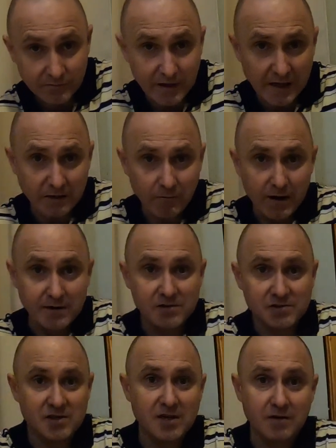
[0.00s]
Anyway,
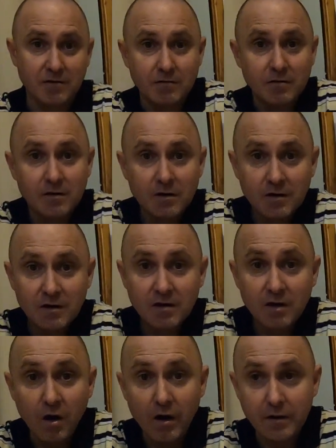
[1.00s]
just thinking,
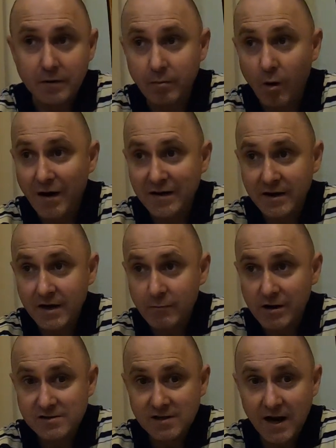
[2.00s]
I didn't buy anything
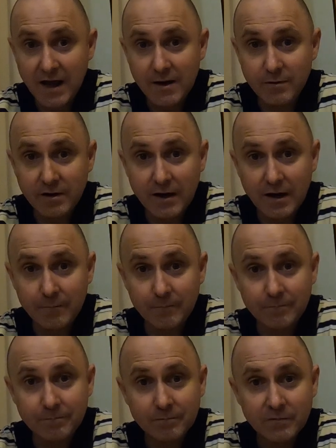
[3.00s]
anywhere today, but
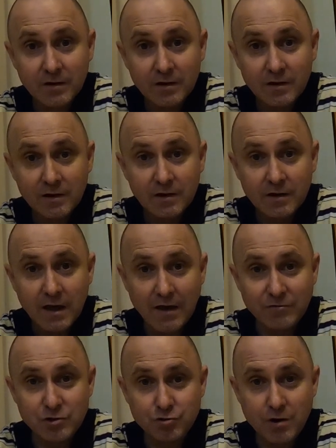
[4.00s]

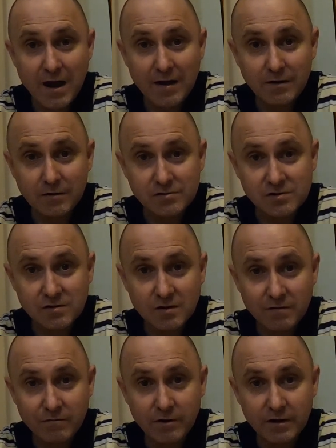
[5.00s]
have Australians,
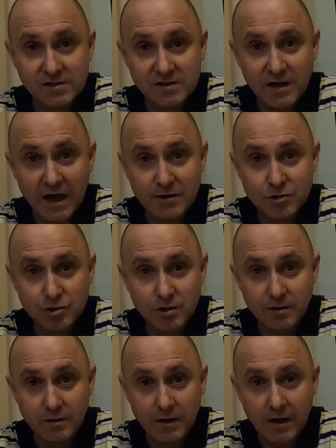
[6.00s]
have we as a
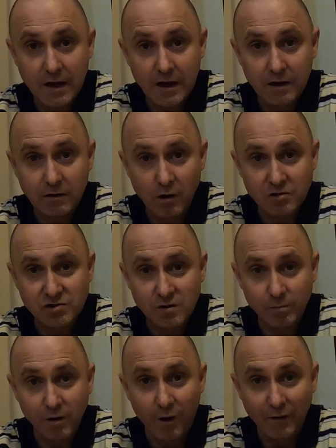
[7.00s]
nation lost the
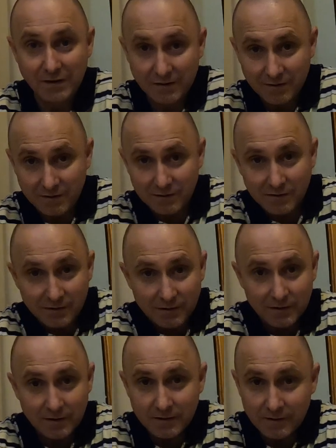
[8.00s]
plot?
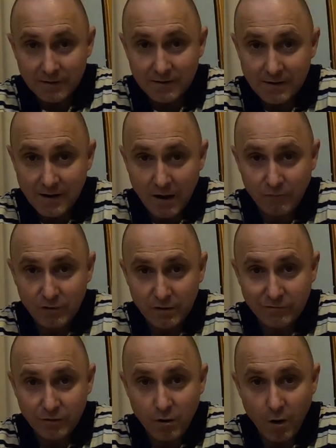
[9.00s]
Have we
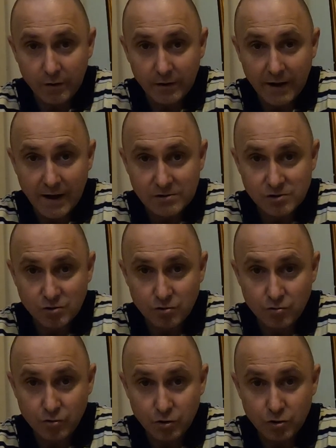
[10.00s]
forgotten how to
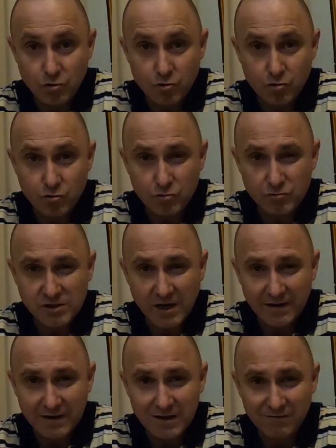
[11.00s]
use
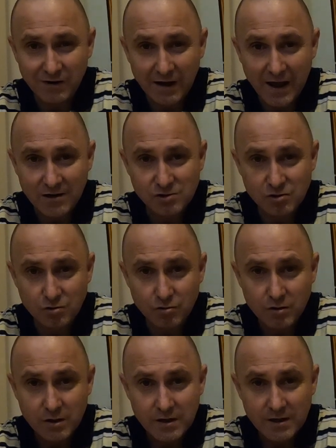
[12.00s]
and even how to
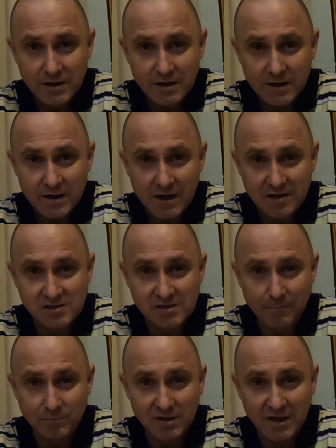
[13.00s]

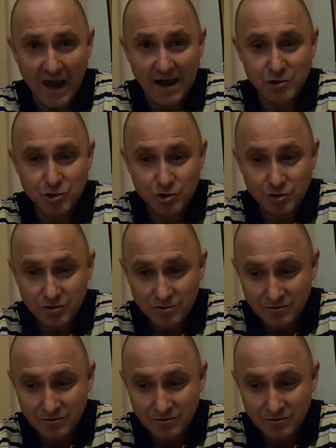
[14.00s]
accept cash?